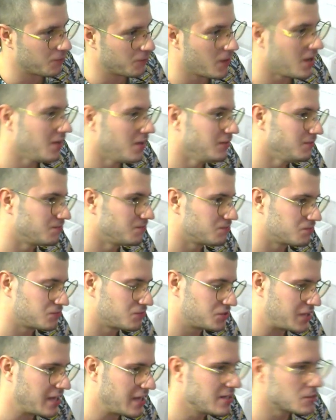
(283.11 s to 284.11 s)
Well,
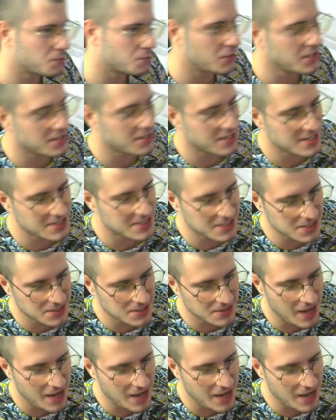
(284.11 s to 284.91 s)
skin is pretty decent.